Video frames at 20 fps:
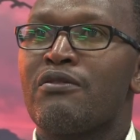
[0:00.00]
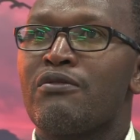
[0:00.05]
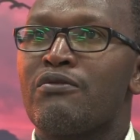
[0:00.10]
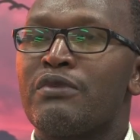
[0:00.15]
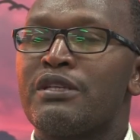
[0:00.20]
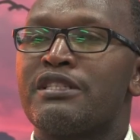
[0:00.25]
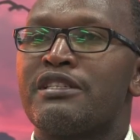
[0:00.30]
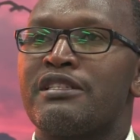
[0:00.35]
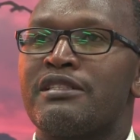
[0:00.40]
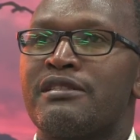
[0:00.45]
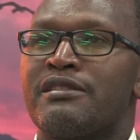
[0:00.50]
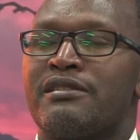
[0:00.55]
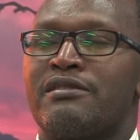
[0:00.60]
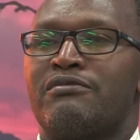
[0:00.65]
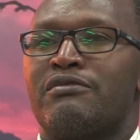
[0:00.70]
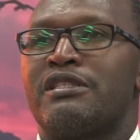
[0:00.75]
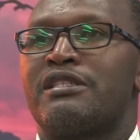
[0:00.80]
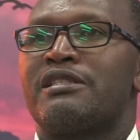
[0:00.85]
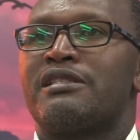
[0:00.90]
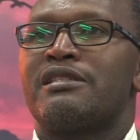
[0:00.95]
which is
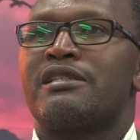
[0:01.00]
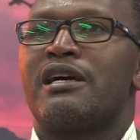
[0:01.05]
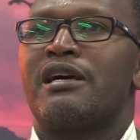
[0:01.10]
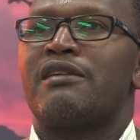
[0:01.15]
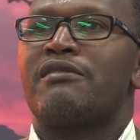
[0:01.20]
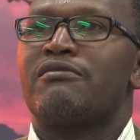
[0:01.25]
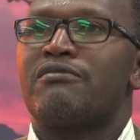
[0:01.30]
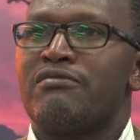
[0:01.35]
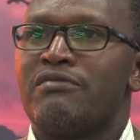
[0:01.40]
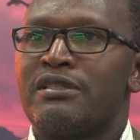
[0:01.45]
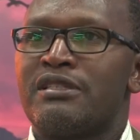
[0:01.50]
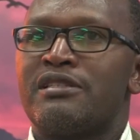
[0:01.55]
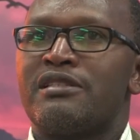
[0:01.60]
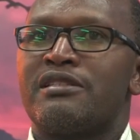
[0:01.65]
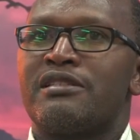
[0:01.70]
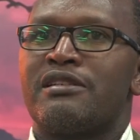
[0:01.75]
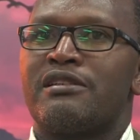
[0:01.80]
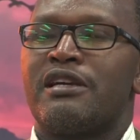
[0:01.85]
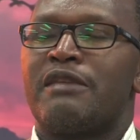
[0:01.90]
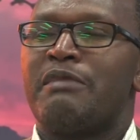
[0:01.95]
a
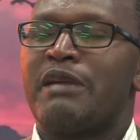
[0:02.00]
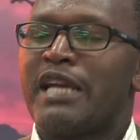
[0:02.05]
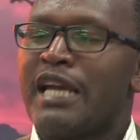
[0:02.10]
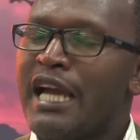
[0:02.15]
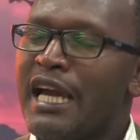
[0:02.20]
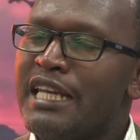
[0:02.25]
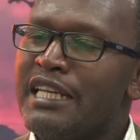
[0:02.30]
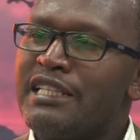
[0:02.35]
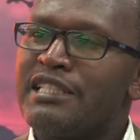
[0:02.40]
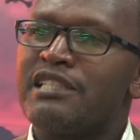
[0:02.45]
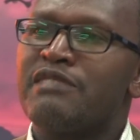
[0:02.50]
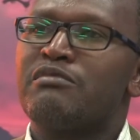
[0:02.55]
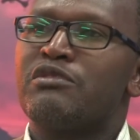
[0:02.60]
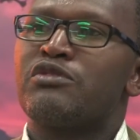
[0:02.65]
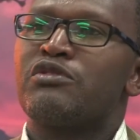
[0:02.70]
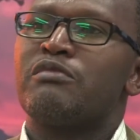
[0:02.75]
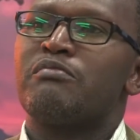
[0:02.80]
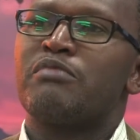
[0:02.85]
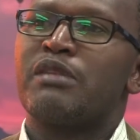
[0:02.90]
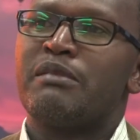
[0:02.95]
mechanism
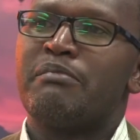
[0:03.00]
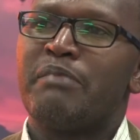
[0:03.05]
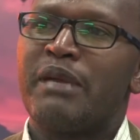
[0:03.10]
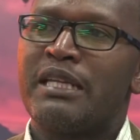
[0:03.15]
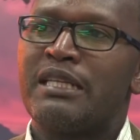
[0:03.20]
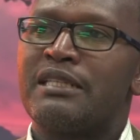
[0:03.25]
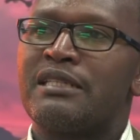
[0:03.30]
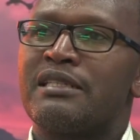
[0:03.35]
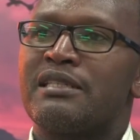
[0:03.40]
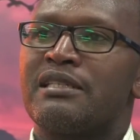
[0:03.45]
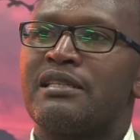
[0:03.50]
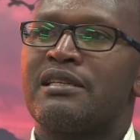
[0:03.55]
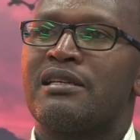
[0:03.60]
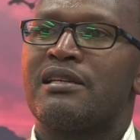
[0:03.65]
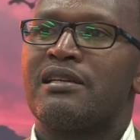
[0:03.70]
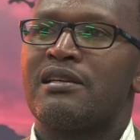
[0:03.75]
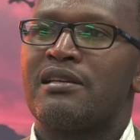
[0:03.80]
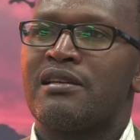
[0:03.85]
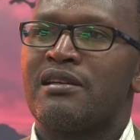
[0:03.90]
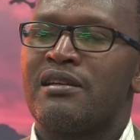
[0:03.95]
to implement
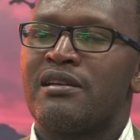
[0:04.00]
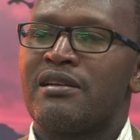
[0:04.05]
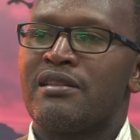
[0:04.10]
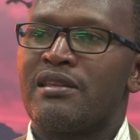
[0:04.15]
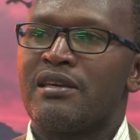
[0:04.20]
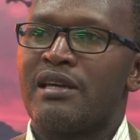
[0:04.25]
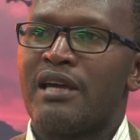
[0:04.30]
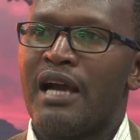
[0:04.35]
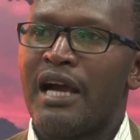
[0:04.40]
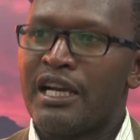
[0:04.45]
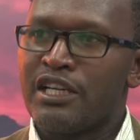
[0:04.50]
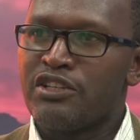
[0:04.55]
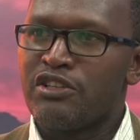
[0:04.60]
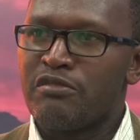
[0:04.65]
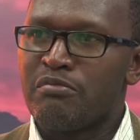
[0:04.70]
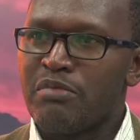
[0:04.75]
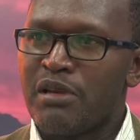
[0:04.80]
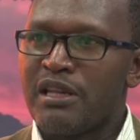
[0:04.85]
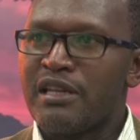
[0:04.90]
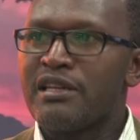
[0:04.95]
the
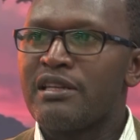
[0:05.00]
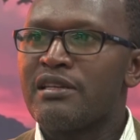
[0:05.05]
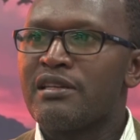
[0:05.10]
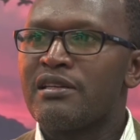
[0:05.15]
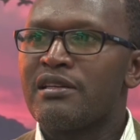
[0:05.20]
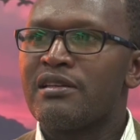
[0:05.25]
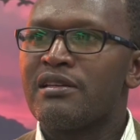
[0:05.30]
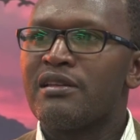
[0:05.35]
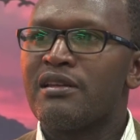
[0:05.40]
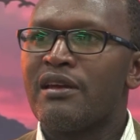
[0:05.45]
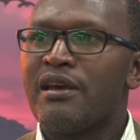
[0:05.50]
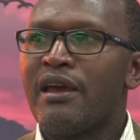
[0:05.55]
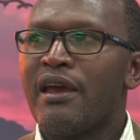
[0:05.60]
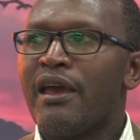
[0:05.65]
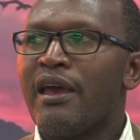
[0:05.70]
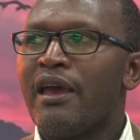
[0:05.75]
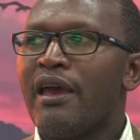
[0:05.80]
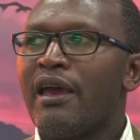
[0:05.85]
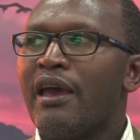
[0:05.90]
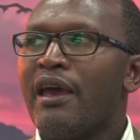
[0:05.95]
action plan.
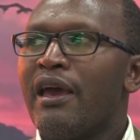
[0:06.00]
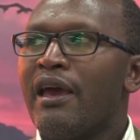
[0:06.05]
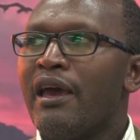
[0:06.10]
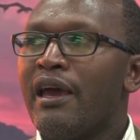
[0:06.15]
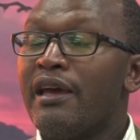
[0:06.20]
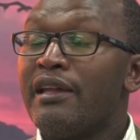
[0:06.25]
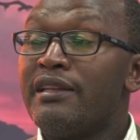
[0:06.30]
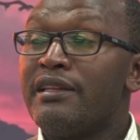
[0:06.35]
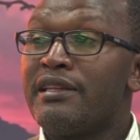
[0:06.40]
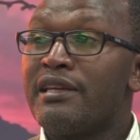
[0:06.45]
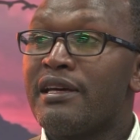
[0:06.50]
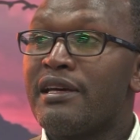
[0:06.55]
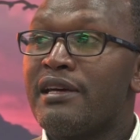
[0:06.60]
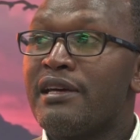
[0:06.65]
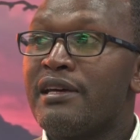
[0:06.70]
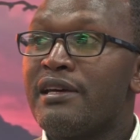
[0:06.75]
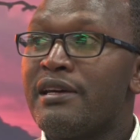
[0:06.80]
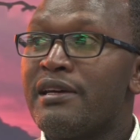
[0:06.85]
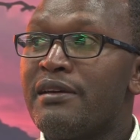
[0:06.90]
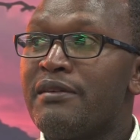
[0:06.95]
And
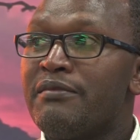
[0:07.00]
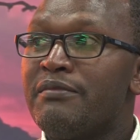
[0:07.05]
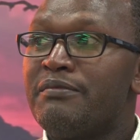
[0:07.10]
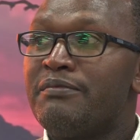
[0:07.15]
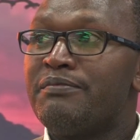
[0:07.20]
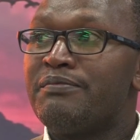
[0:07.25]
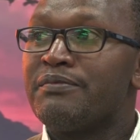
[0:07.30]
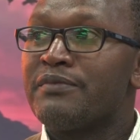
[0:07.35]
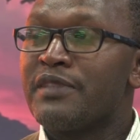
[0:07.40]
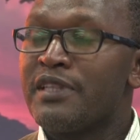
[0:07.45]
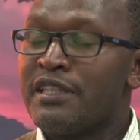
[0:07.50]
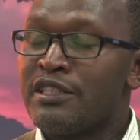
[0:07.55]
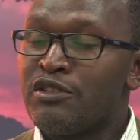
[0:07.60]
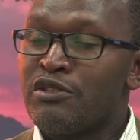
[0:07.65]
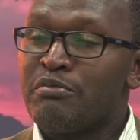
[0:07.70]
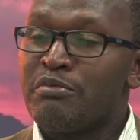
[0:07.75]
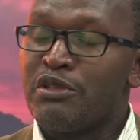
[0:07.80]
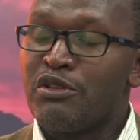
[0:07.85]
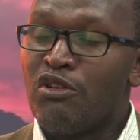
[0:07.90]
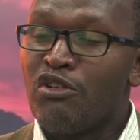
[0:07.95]
it
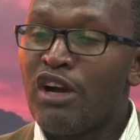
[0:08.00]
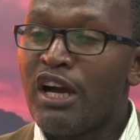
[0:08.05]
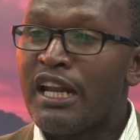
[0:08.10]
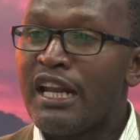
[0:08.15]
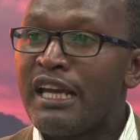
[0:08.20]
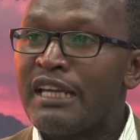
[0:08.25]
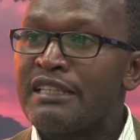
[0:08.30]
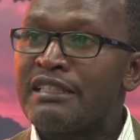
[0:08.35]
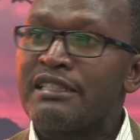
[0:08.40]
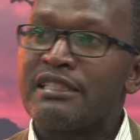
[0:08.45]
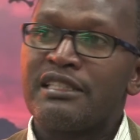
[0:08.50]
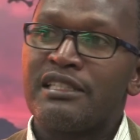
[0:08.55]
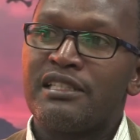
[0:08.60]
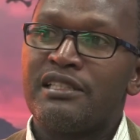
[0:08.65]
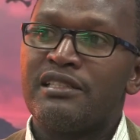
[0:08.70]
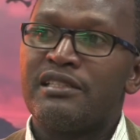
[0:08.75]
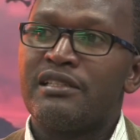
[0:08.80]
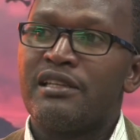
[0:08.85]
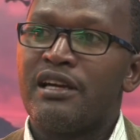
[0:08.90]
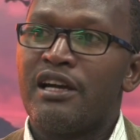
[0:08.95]
will be organized
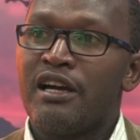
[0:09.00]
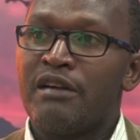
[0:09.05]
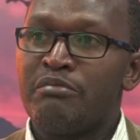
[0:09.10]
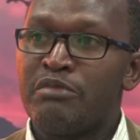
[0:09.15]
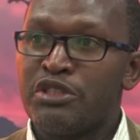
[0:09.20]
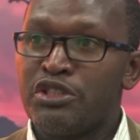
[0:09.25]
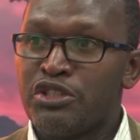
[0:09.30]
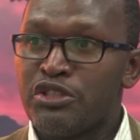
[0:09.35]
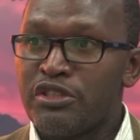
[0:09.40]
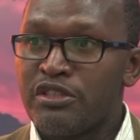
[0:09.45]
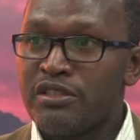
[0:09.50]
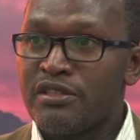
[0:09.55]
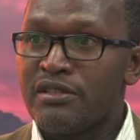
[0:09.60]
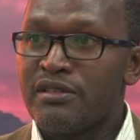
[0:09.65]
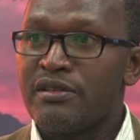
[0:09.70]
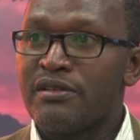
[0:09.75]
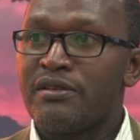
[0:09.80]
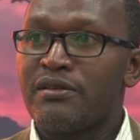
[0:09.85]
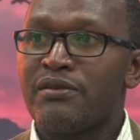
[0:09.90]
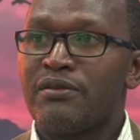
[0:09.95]
in Abidjan,
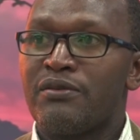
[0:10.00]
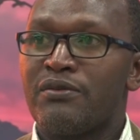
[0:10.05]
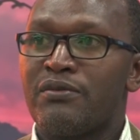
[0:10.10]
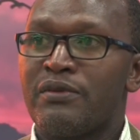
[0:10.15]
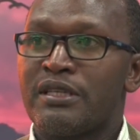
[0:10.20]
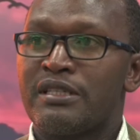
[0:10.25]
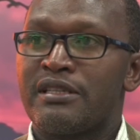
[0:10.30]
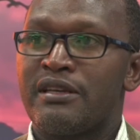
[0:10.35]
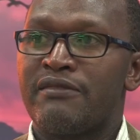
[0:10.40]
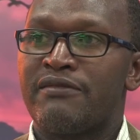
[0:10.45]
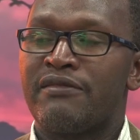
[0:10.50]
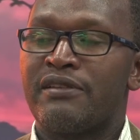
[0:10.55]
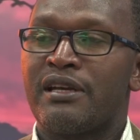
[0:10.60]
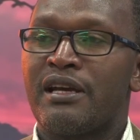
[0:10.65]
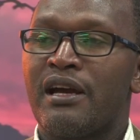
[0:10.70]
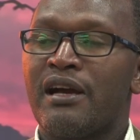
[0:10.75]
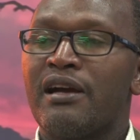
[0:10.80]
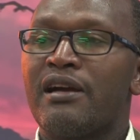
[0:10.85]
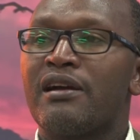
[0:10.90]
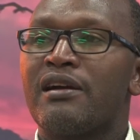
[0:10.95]
West
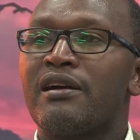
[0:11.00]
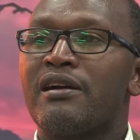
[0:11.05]
Africa.